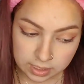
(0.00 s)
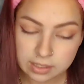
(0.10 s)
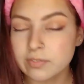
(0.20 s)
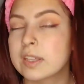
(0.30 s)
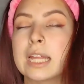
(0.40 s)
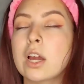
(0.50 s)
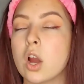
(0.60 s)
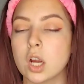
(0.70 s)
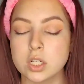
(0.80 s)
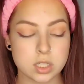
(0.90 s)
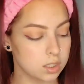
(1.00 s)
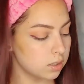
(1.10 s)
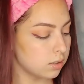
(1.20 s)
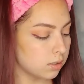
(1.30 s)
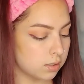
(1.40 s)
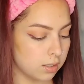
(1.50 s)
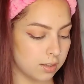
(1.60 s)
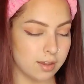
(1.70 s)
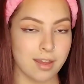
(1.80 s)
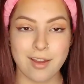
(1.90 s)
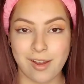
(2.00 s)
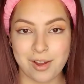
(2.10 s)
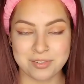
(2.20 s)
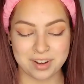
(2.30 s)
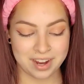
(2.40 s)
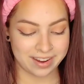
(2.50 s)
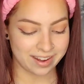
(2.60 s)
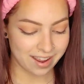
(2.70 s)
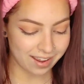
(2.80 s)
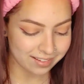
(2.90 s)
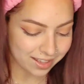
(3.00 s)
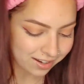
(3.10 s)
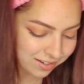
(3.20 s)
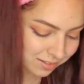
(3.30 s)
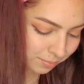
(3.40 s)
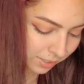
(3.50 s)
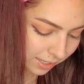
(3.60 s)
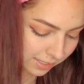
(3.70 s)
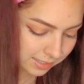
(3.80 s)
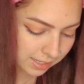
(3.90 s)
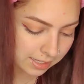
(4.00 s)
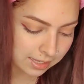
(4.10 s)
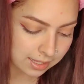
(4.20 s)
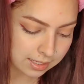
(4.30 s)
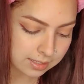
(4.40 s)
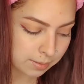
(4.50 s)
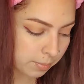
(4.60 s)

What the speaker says: I feel like art. All right, highlighter is in place, and this